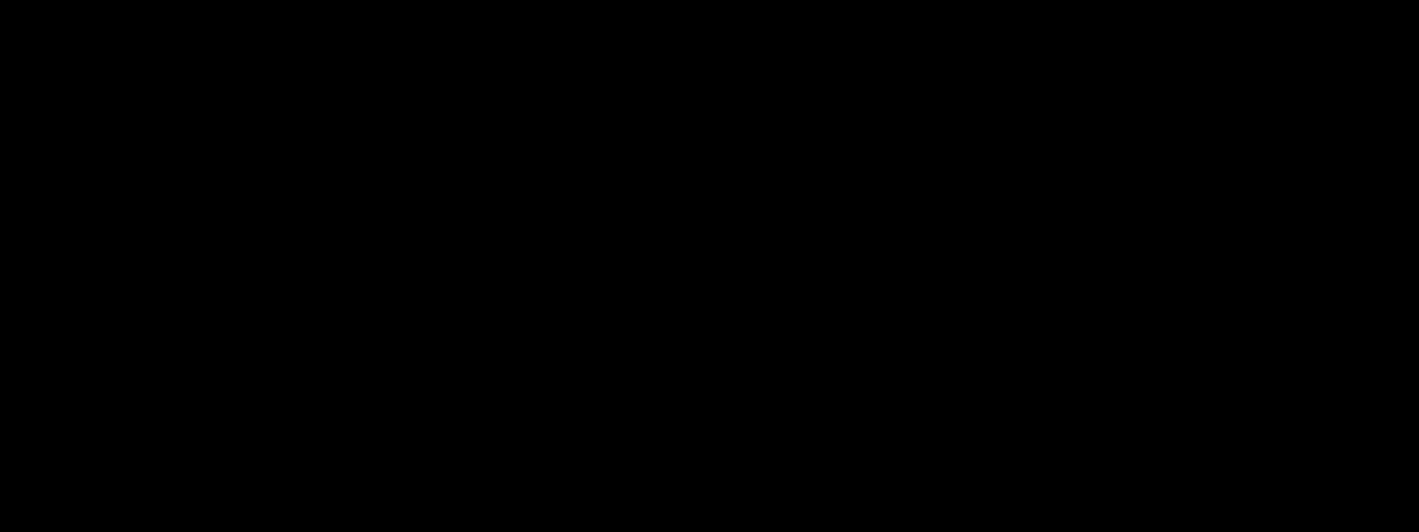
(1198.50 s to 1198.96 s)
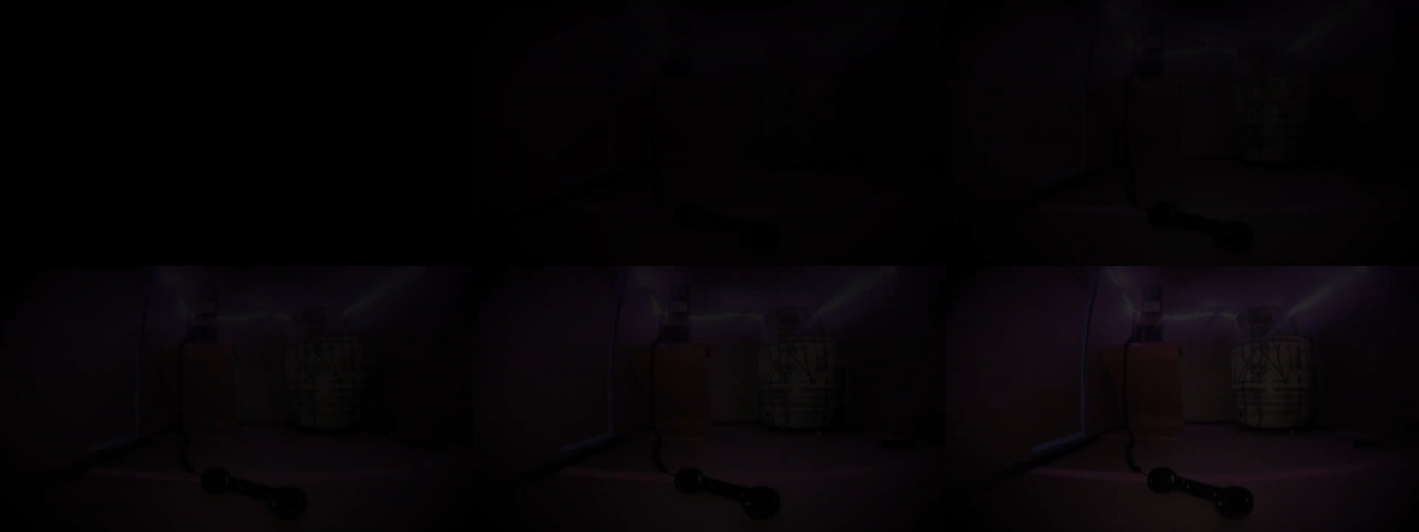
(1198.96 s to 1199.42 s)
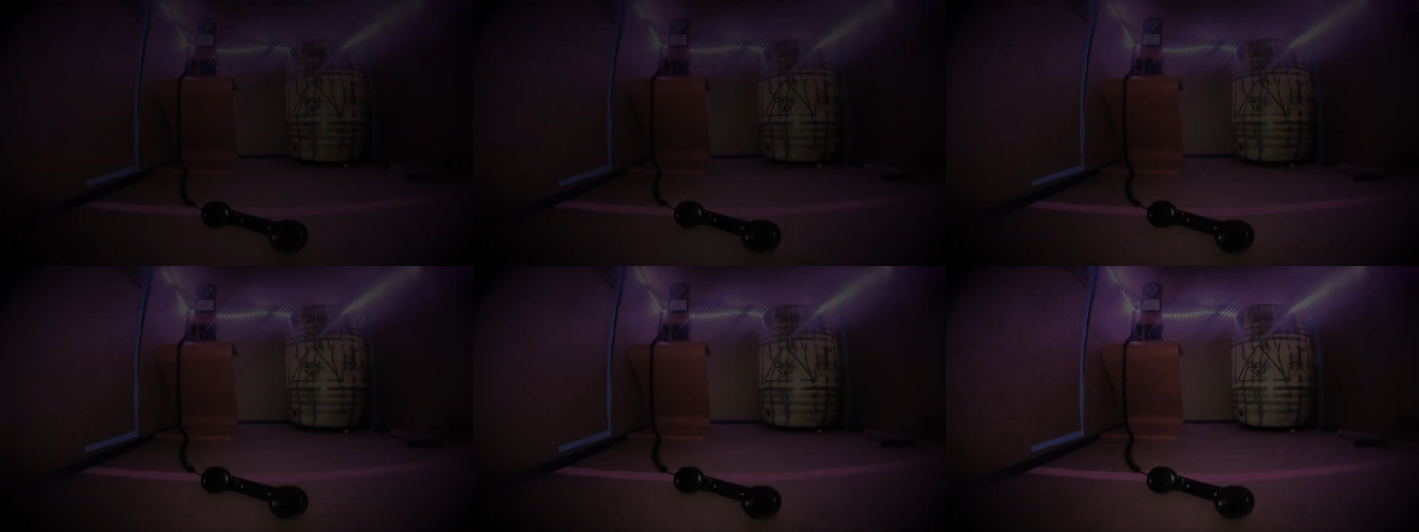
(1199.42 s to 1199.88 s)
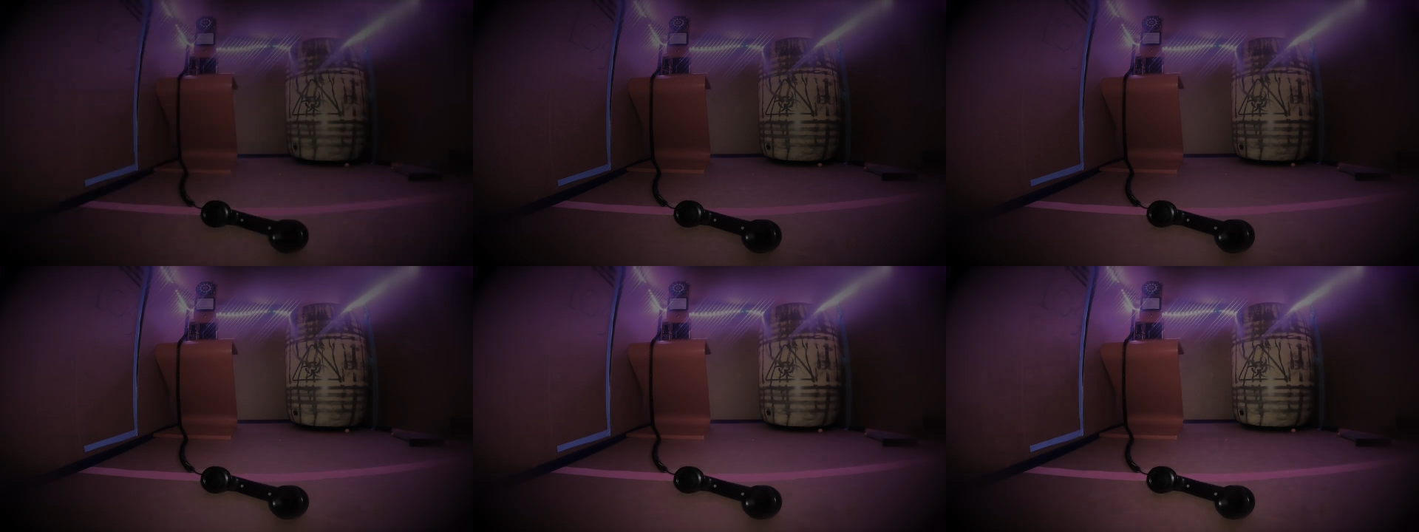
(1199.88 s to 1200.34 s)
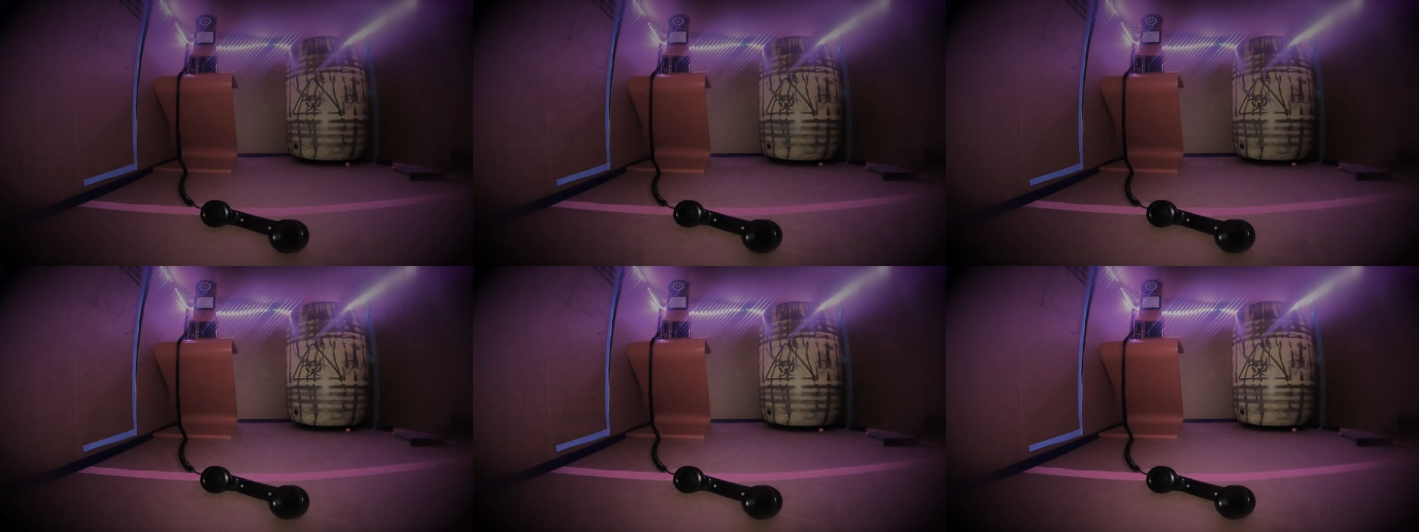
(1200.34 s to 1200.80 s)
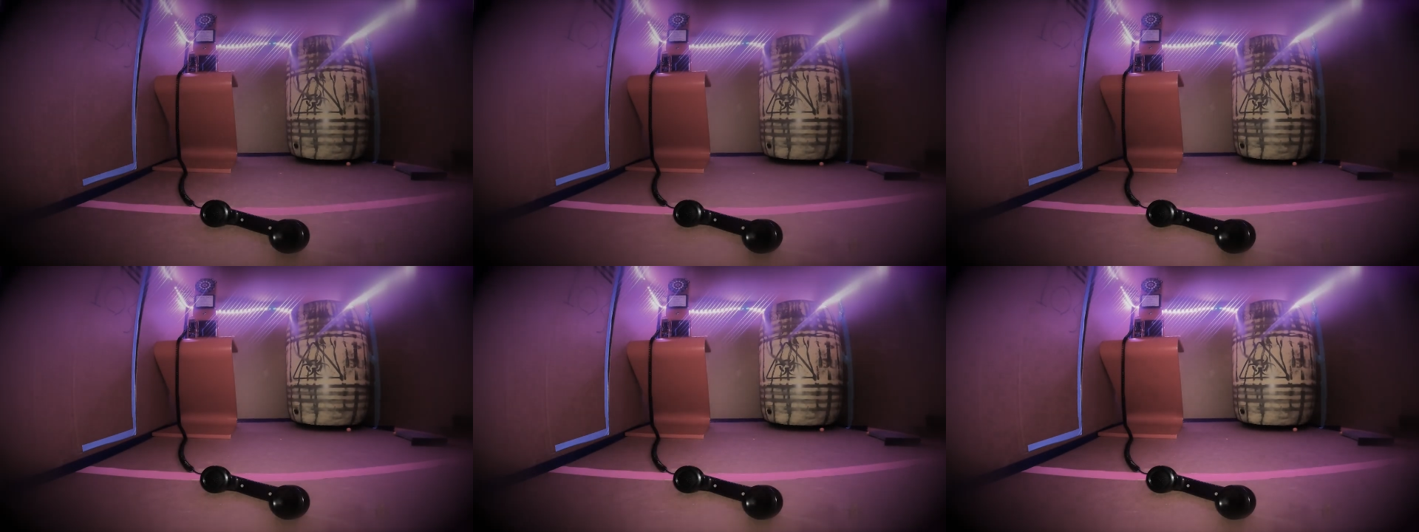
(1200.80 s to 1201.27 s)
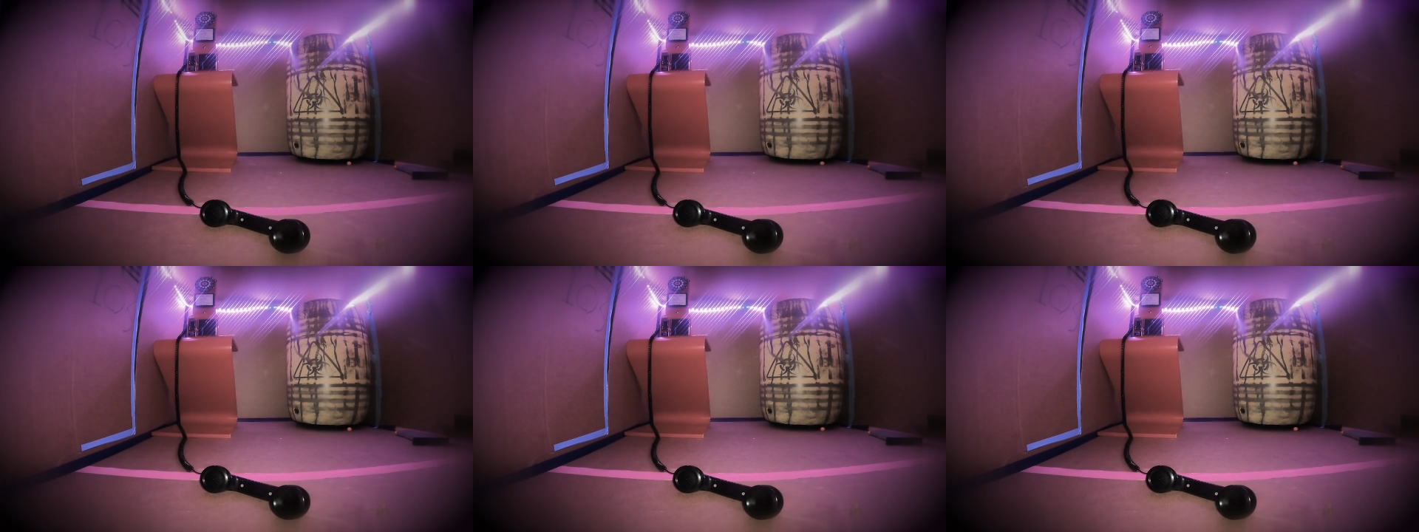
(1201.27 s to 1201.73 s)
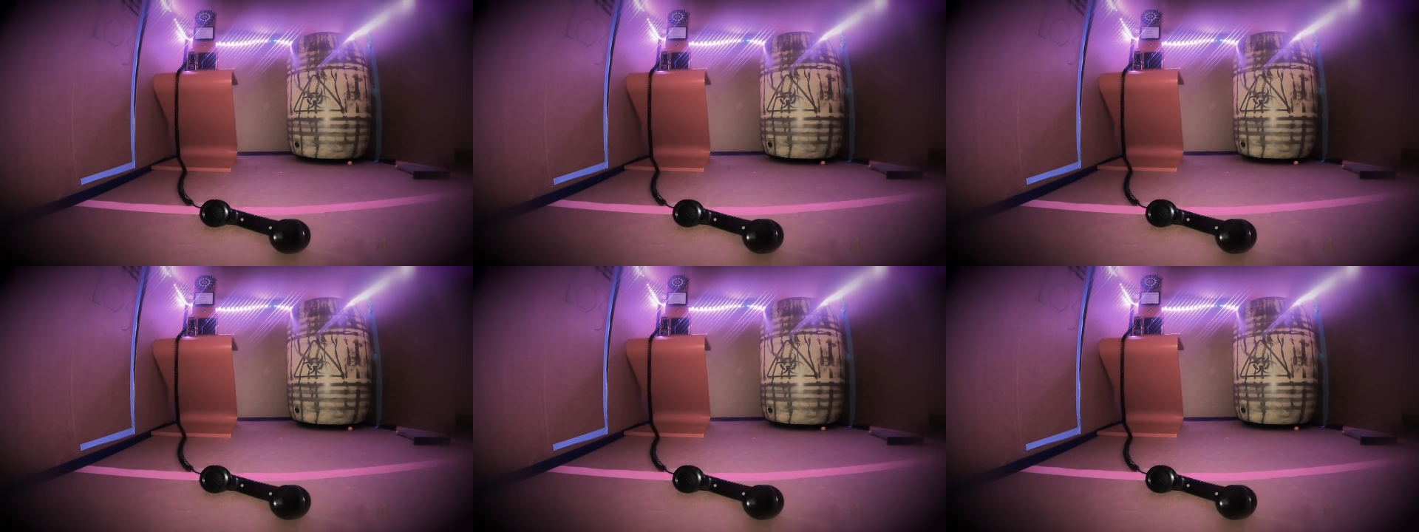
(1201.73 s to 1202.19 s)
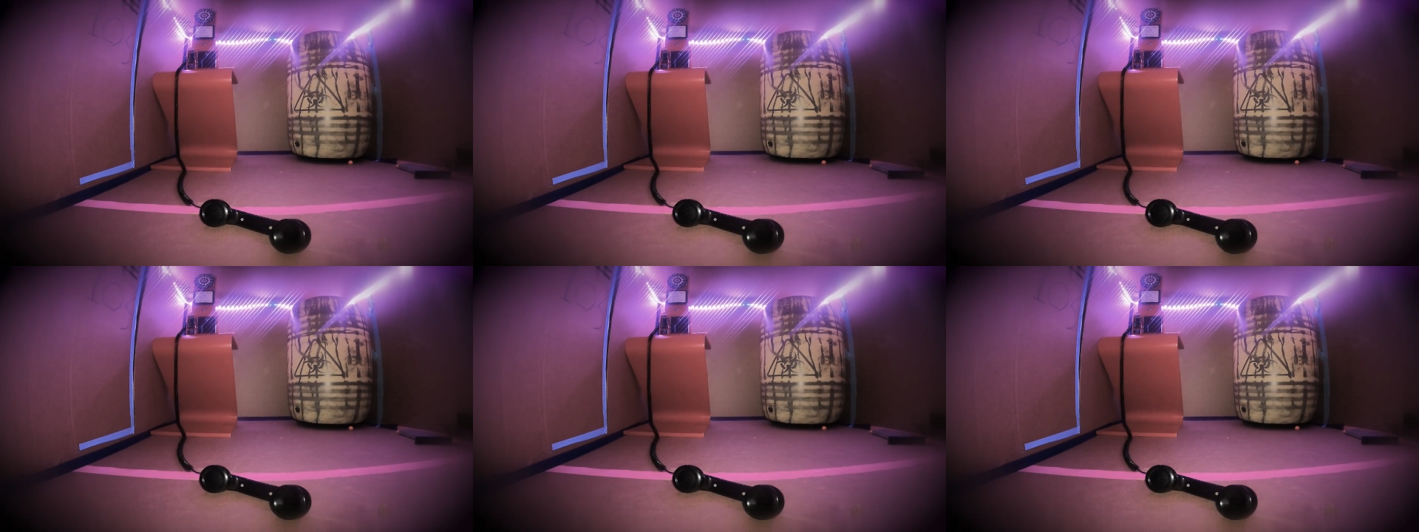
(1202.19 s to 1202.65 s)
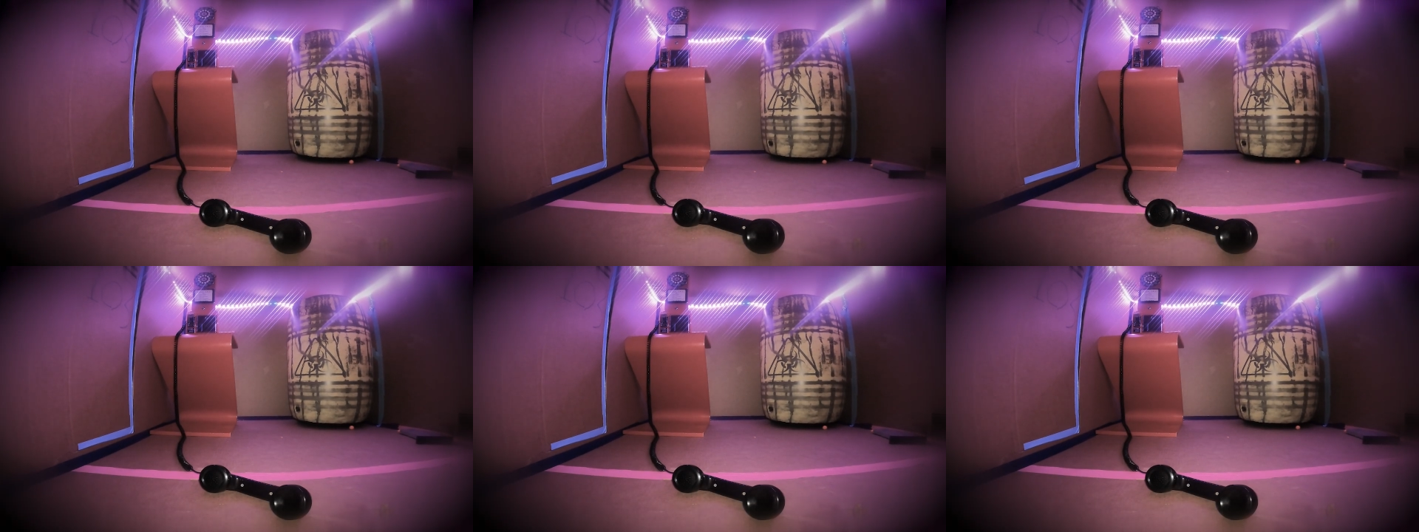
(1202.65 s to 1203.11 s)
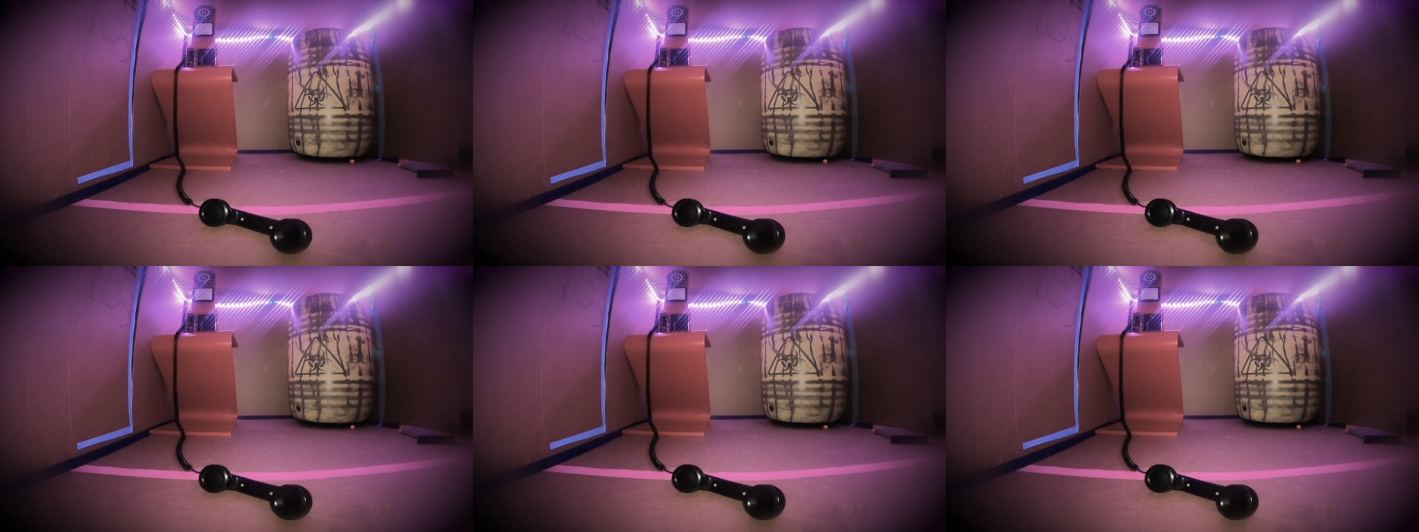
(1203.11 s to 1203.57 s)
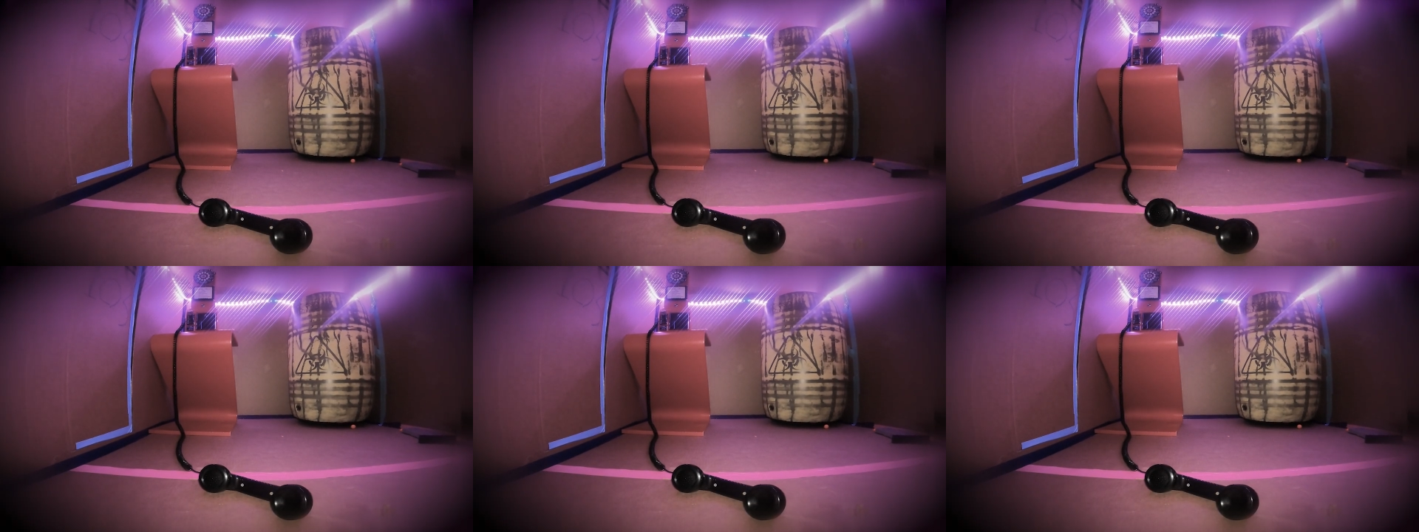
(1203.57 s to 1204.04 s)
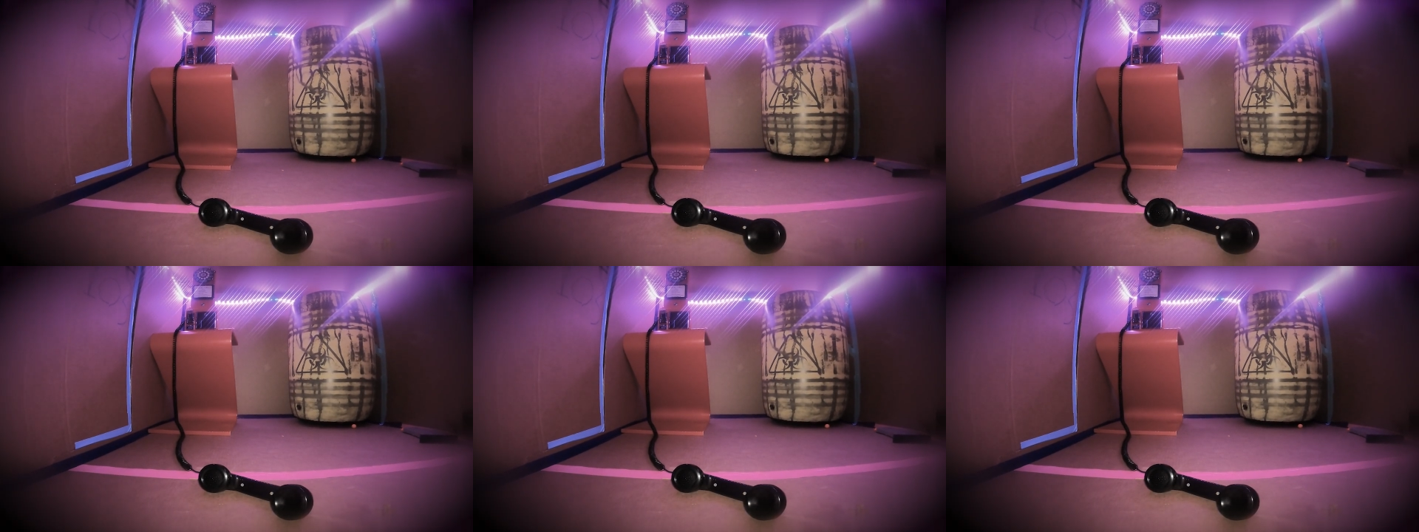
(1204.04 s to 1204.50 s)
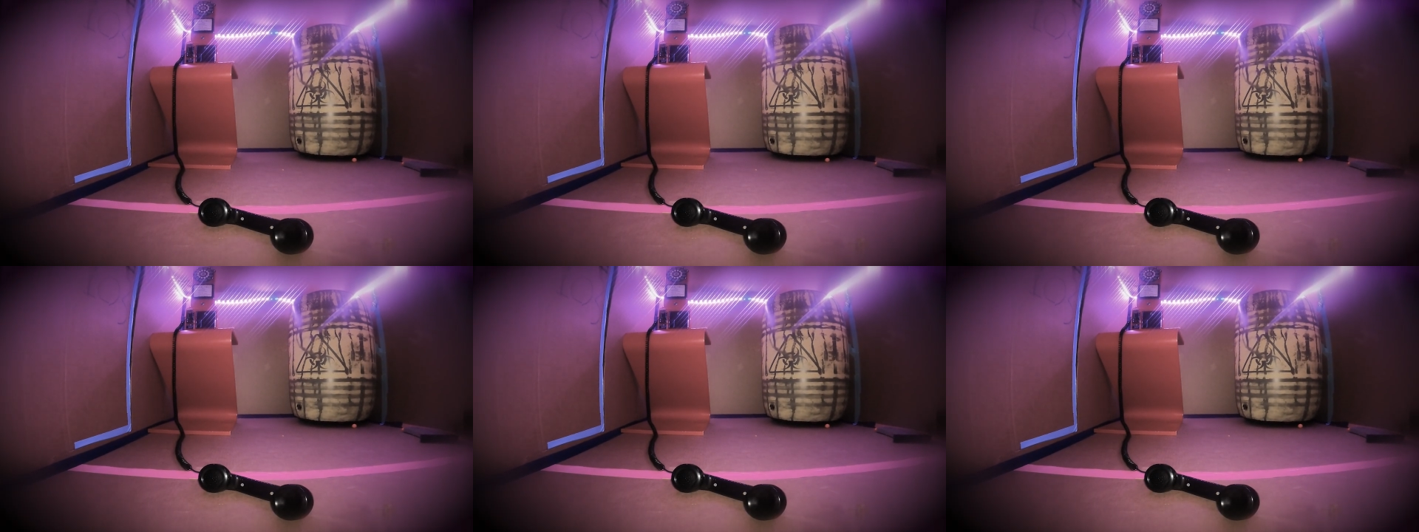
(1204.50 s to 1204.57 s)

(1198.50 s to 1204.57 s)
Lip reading: (no speaker visible)